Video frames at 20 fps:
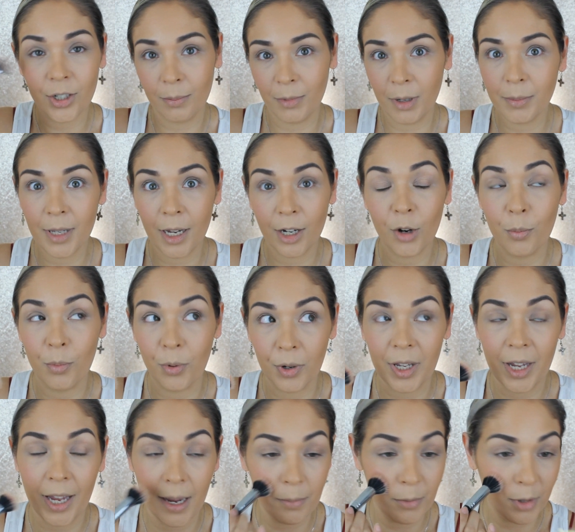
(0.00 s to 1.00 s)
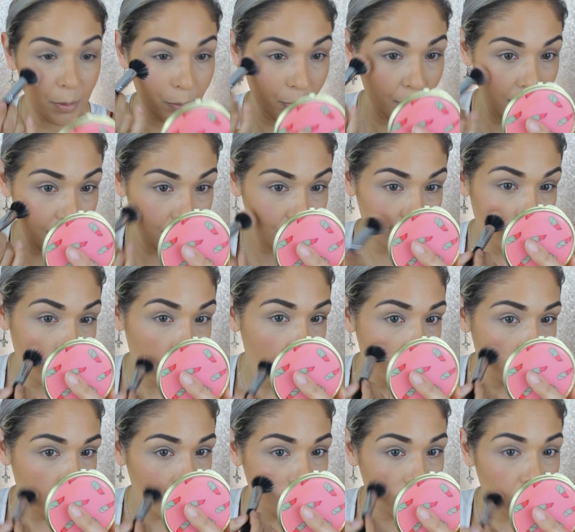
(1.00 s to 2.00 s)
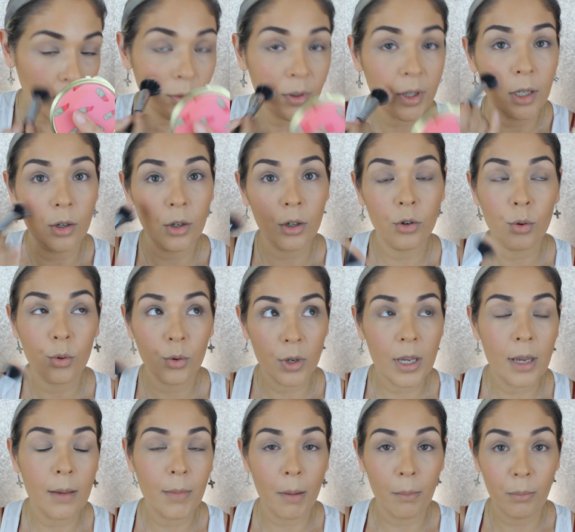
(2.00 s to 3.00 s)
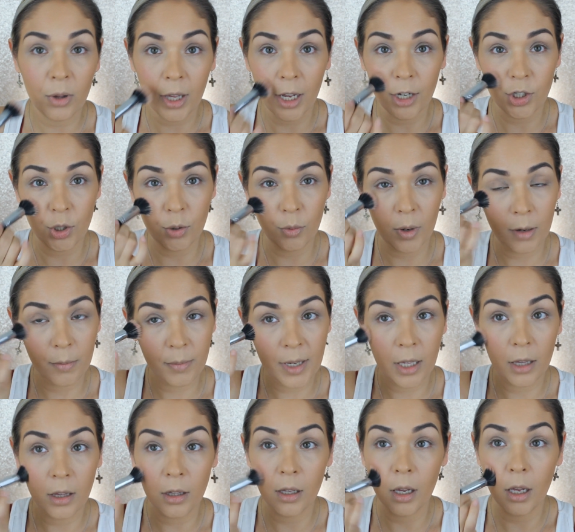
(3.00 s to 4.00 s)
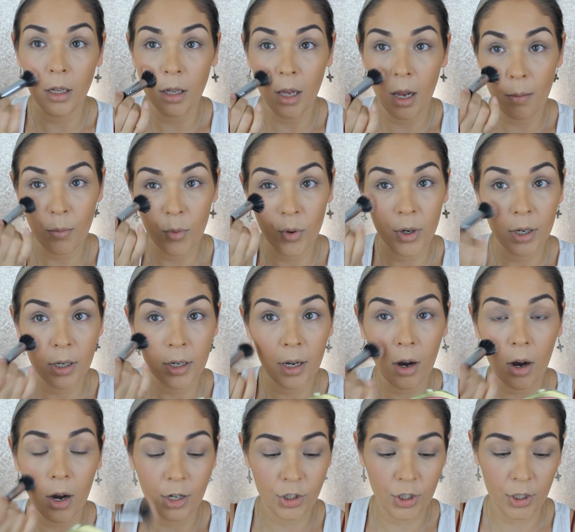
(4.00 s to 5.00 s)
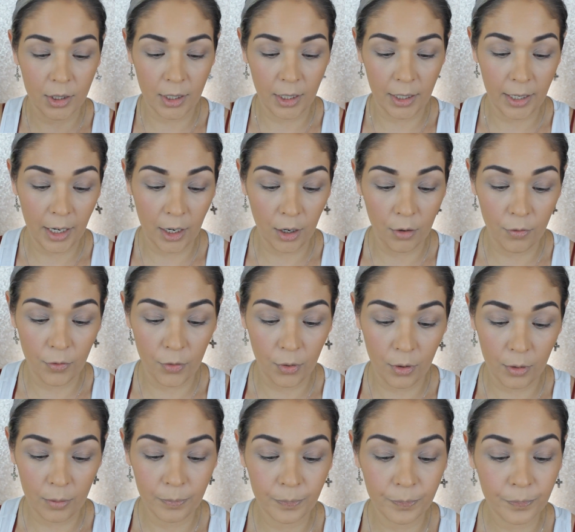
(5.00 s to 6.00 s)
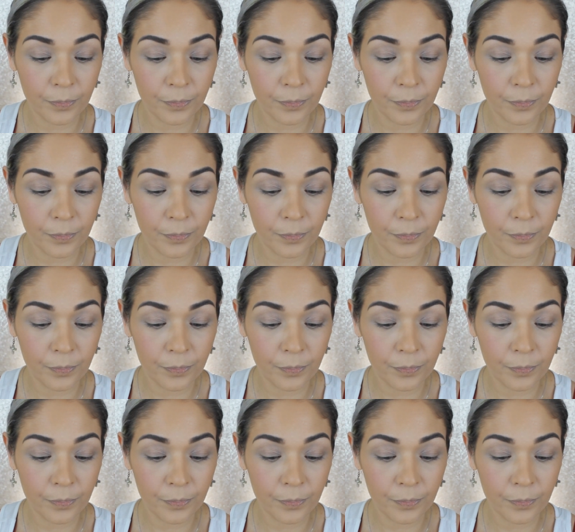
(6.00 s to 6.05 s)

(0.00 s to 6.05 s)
Sometimes I go pretty ham with blush. But I feel like with a cream blush, you want to be a, a lot more cautious and careful.